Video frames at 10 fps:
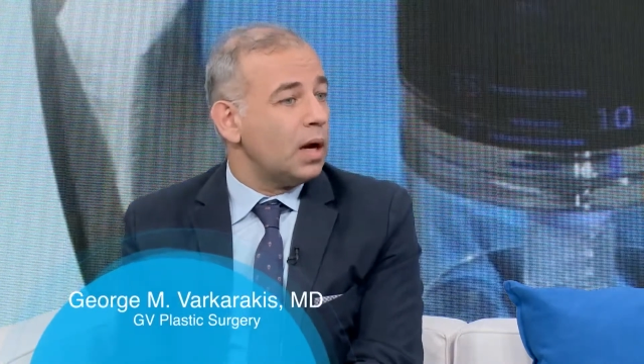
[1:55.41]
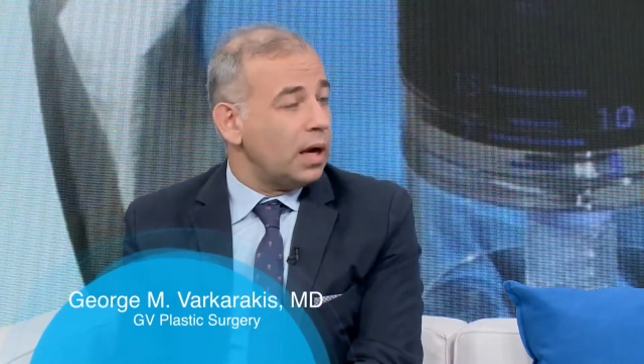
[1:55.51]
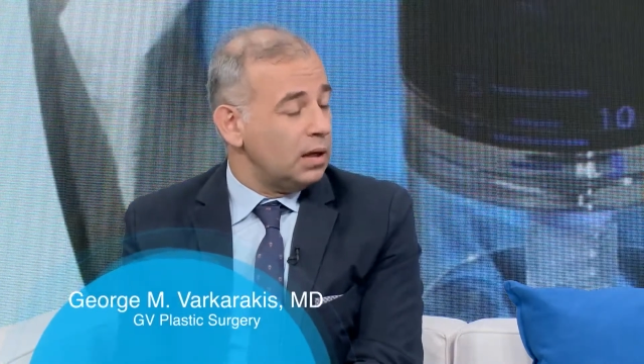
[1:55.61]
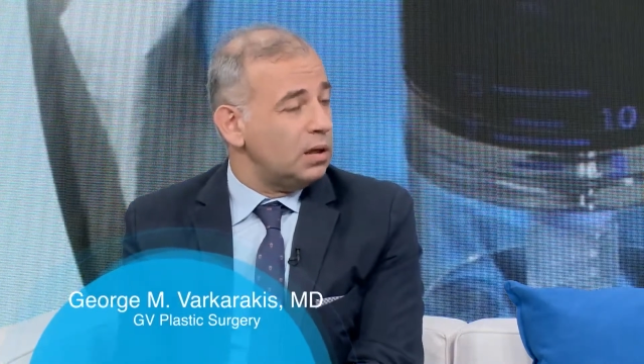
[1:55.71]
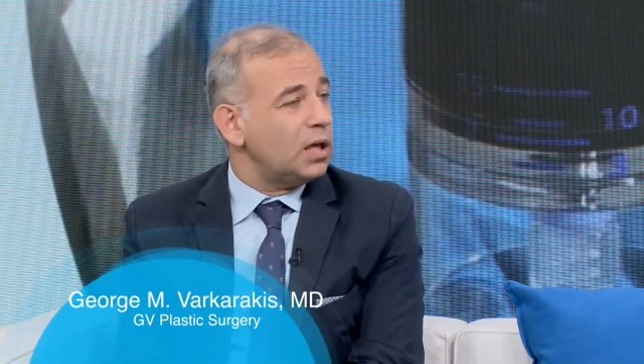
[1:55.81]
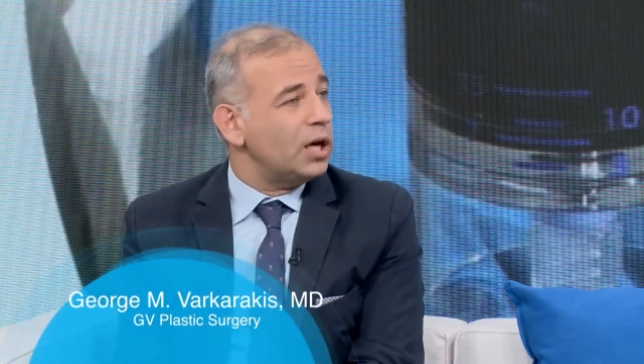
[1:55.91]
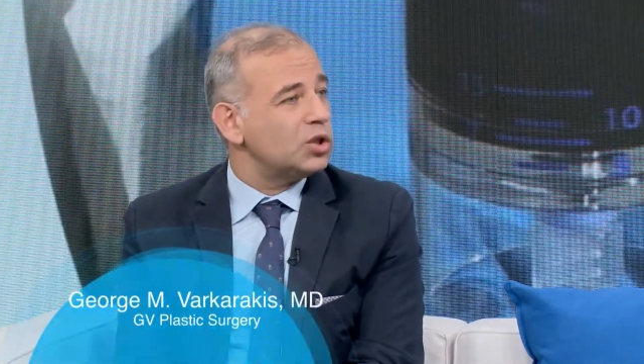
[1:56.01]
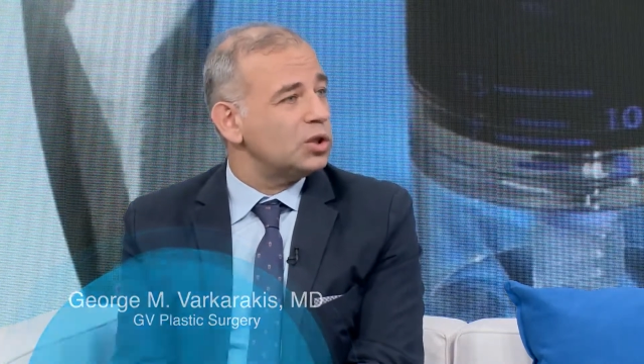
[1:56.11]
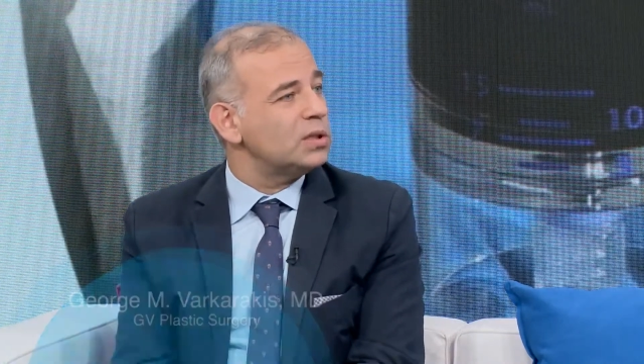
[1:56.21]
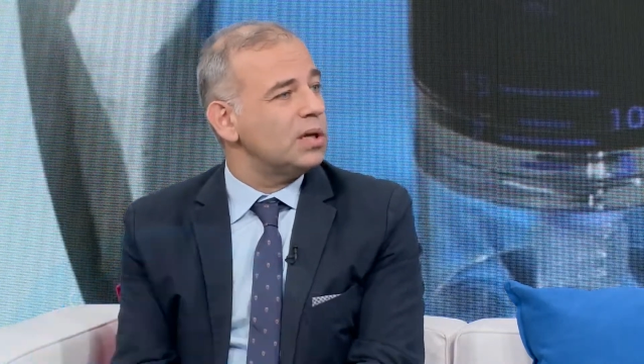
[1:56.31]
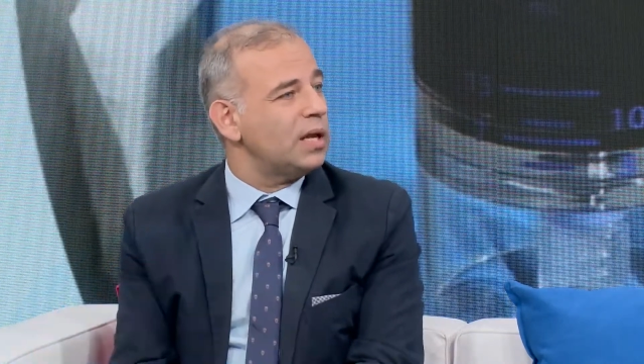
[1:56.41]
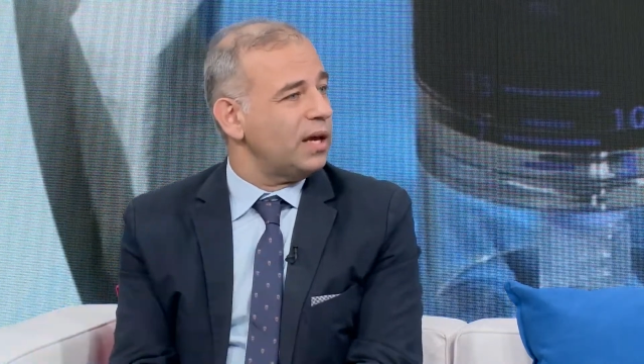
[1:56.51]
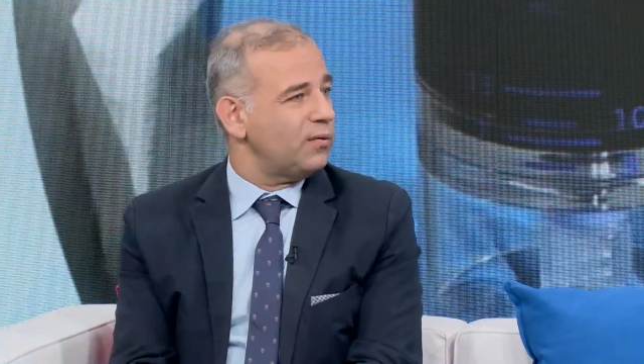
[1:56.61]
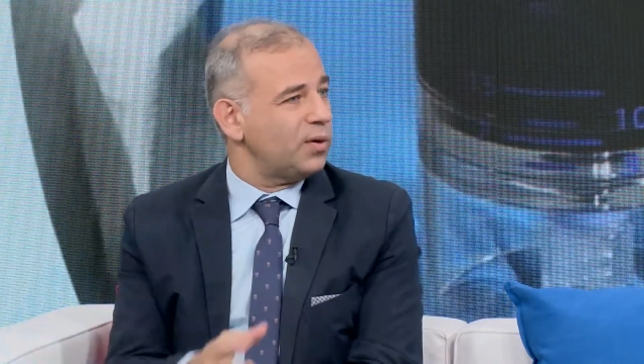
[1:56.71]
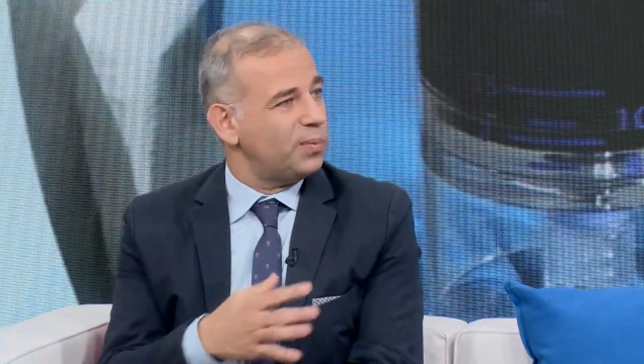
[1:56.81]
indications,
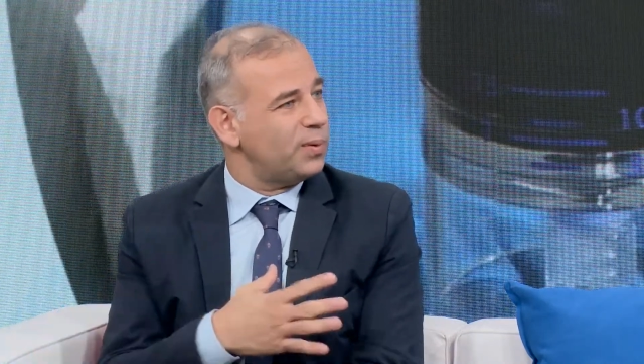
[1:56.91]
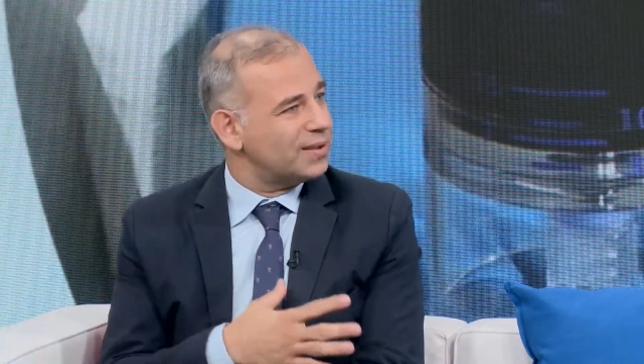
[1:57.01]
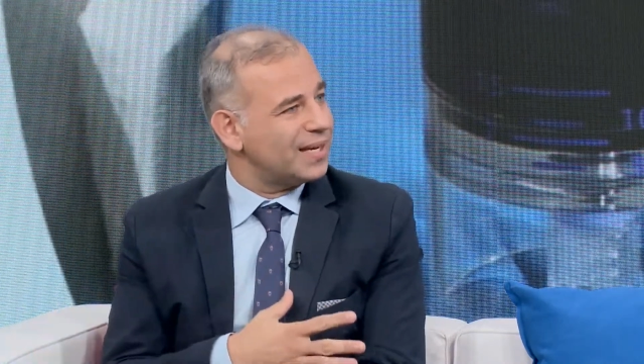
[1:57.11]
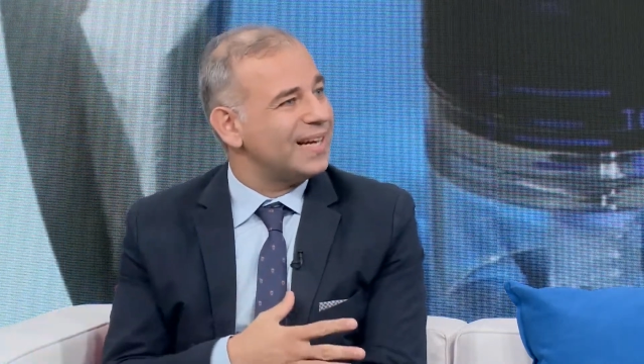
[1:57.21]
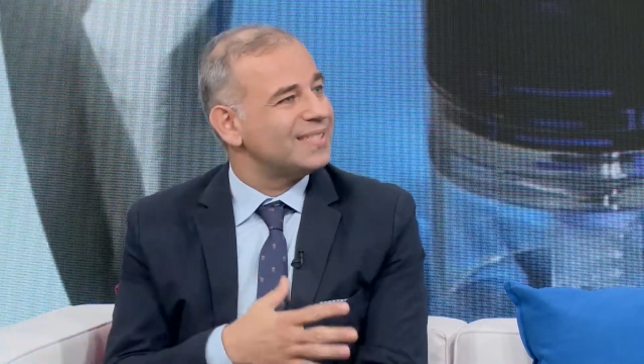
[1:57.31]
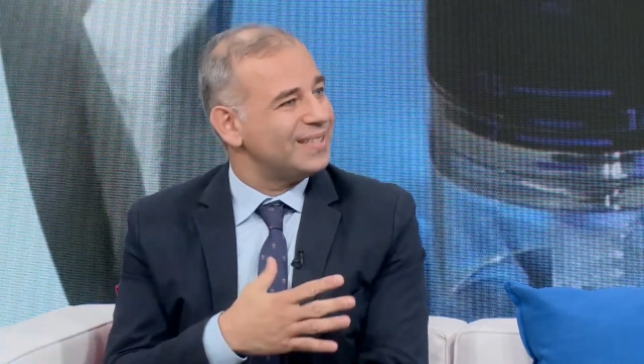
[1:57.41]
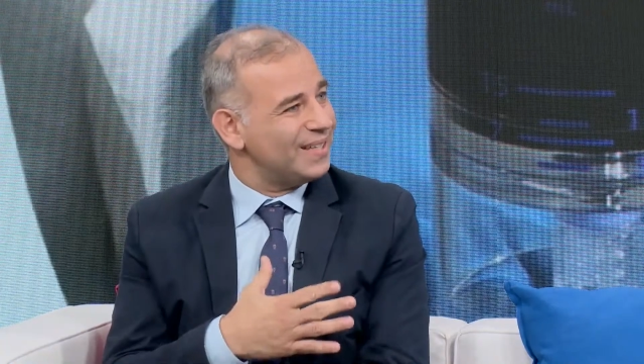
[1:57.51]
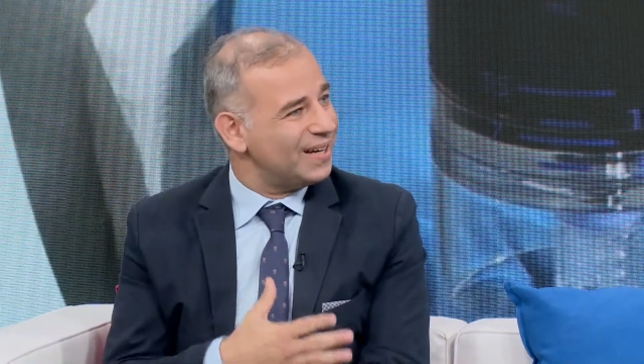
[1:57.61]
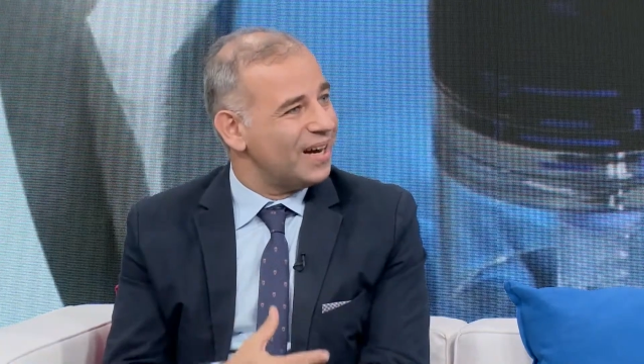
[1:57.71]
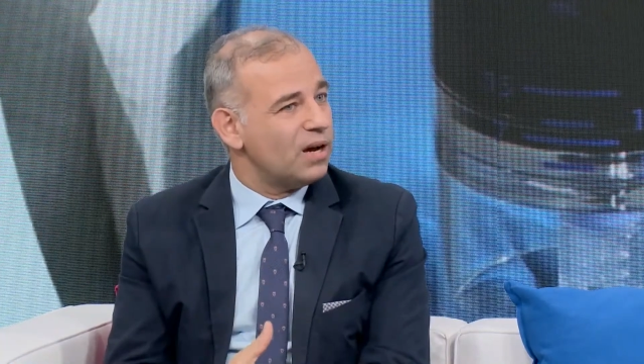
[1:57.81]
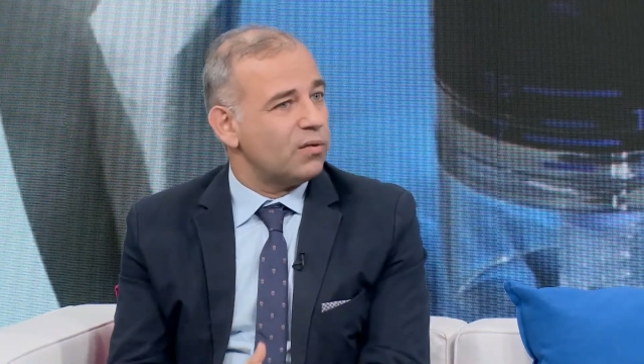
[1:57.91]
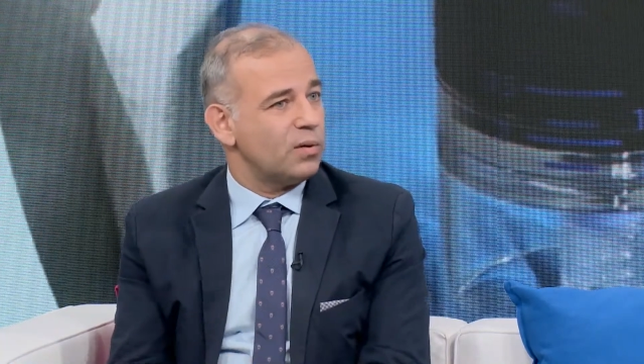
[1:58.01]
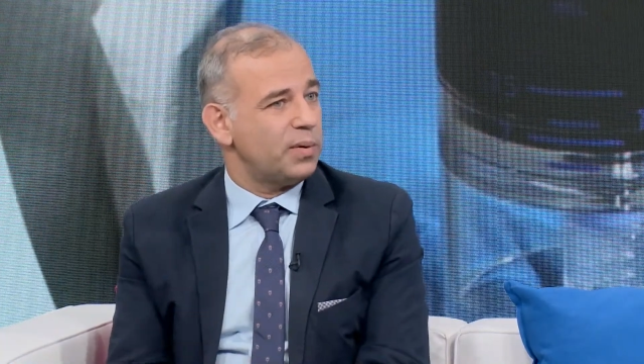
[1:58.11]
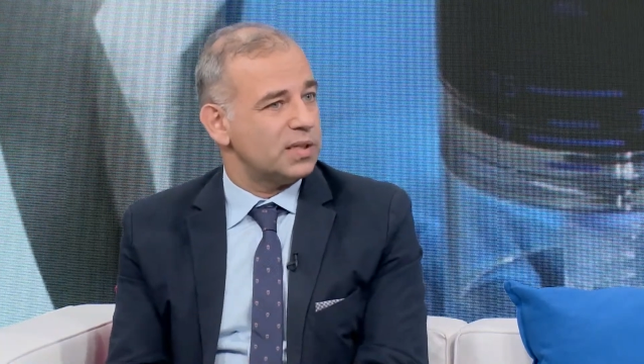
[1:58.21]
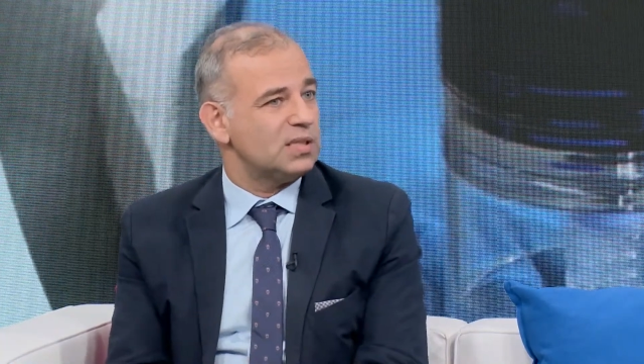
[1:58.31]
like for the breast cancer, for the breast